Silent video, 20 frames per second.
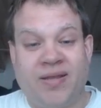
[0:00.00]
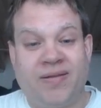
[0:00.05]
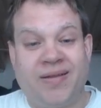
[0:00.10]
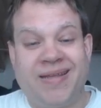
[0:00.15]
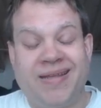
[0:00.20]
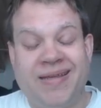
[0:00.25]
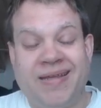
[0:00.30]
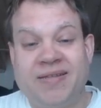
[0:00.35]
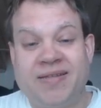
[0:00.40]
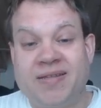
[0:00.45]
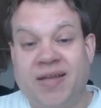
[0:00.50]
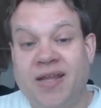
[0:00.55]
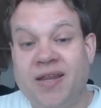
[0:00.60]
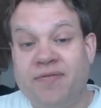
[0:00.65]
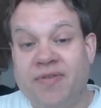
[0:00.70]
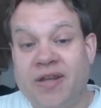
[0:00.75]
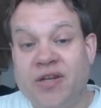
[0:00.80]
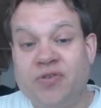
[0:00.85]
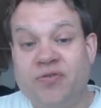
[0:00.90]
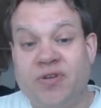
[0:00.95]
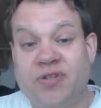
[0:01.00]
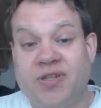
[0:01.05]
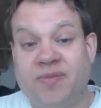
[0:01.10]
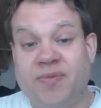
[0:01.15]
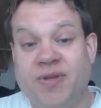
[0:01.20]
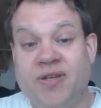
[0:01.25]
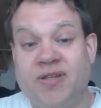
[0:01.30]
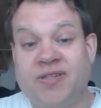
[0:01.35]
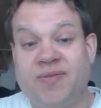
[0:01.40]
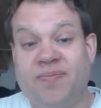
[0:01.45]
it's kind of interesting
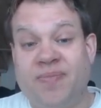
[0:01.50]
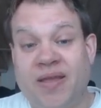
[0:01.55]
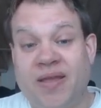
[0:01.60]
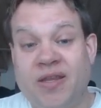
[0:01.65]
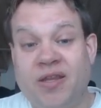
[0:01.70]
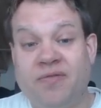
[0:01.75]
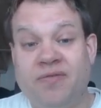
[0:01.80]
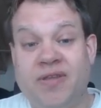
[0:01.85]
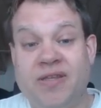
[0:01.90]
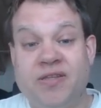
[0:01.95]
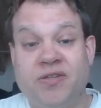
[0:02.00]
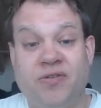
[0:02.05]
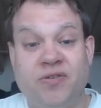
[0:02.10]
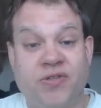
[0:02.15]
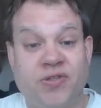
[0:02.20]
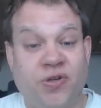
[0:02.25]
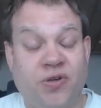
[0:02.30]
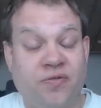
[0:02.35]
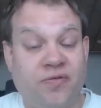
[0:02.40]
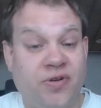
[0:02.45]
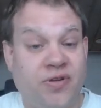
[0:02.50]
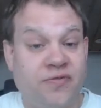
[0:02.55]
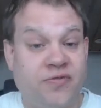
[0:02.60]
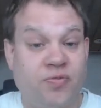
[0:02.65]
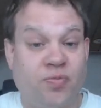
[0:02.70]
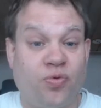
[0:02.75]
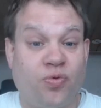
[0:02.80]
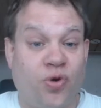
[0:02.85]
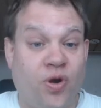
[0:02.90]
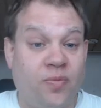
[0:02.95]
because many of these
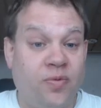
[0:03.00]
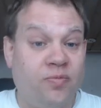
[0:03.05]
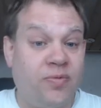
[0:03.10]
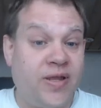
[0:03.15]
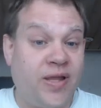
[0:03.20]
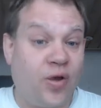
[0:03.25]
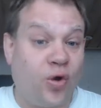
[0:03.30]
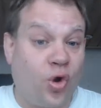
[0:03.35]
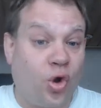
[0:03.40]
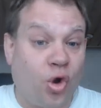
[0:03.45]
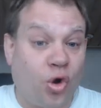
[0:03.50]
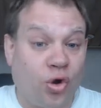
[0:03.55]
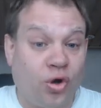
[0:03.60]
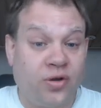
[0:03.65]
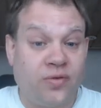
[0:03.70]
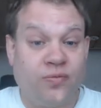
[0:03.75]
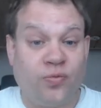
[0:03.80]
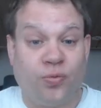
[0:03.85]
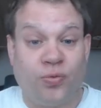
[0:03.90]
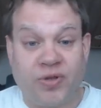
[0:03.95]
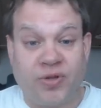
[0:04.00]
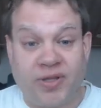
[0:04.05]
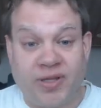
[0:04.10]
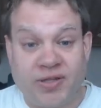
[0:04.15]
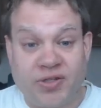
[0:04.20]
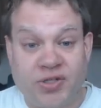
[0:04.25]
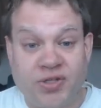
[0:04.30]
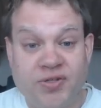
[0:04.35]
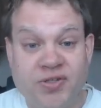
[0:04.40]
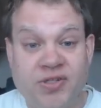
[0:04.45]
conservatives probably are
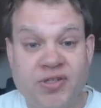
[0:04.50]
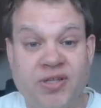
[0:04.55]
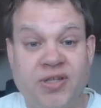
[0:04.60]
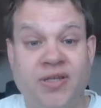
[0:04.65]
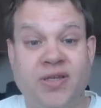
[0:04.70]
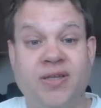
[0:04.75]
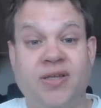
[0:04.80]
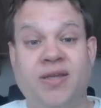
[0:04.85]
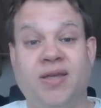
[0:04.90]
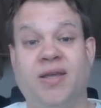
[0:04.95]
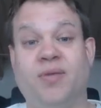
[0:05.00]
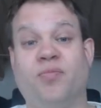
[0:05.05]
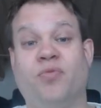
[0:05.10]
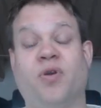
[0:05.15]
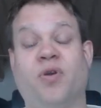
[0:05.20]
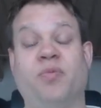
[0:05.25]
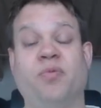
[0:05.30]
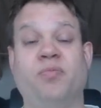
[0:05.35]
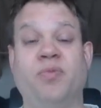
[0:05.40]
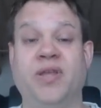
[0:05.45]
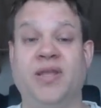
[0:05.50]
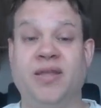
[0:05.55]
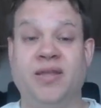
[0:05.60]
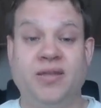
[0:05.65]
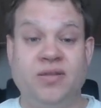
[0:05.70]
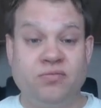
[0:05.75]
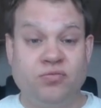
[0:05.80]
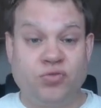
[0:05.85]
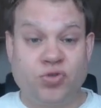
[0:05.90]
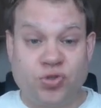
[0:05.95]
religious and
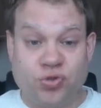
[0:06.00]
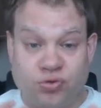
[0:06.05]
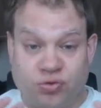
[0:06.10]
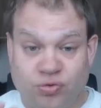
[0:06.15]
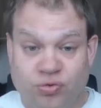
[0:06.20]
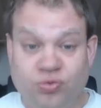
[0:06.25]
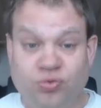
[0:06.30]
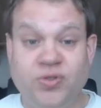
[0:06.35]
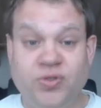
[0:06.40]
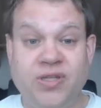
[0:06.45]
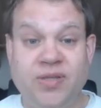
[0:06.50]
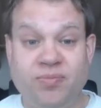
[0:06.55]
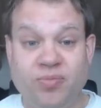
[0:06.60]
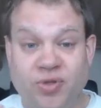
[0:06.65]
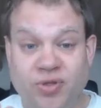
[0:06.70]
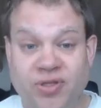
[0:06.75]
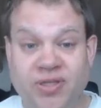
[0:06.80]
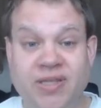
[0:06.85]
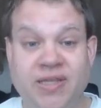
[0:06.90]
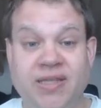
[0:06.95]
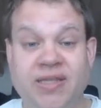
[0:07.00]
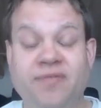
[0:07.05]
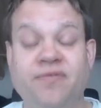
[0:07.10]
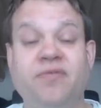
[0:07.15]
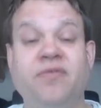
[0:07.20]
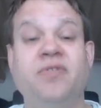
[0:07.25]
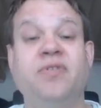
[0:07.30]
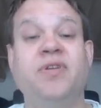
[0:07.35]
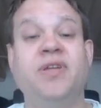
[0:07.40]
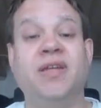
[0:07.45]
probably truly believe
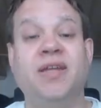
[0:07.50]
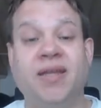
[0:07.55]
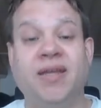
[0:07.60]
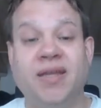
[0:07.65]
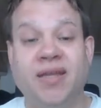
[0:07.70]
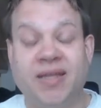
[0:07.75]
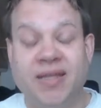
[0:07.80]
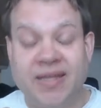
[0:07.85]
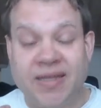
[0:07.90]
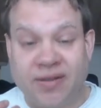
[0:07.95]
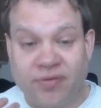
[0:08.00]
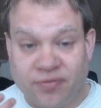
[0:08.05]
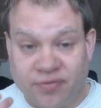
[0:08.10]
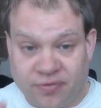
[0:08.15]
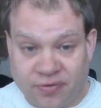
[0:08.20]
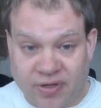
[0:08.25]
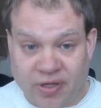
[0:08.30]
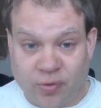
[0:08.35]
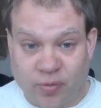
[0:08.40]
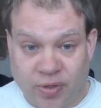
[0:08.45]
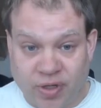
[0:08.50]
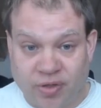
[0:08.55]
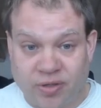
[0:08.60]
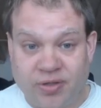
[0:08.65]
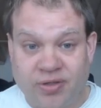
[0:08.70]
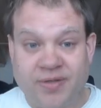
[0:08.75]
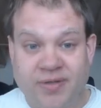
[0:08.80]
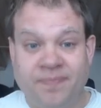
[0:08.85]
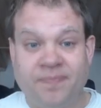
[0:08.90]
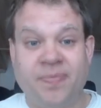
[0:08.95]
in free
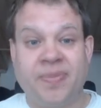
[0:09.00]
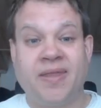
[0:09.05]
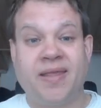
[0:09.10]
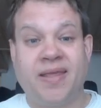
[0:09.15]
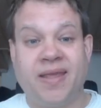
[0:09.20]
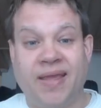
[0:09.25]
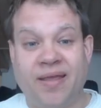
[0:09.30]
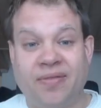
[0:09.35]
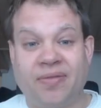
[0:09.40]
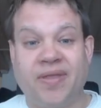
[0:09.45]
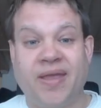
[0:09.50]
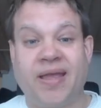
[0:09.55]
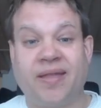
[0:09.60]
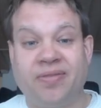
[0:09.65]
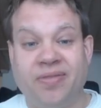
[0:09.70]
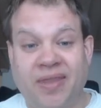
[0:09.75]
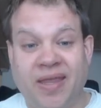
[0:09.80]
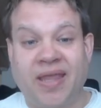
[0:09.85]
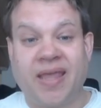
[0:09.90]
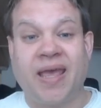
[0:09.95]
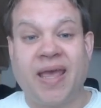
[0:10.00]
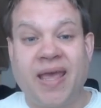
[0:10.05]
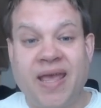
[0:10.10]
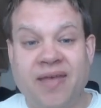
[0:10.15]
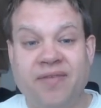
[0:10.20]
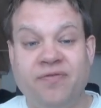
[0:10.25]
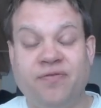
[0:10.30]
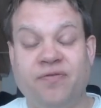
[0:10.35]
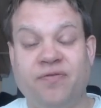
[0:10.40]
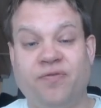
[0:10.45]
will, and that they
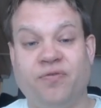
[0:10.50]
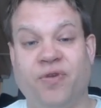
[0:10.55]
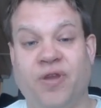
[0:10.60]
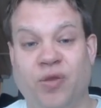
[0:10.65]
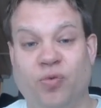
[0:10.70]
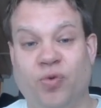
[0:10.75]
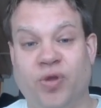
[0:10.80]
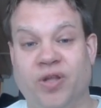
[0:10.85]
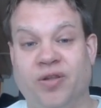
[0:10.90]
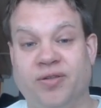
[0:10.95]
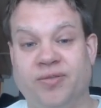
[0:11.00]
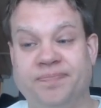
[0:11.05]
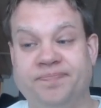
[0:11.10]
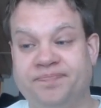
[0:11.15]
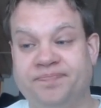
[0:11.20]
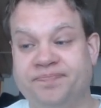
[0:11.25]
have free will.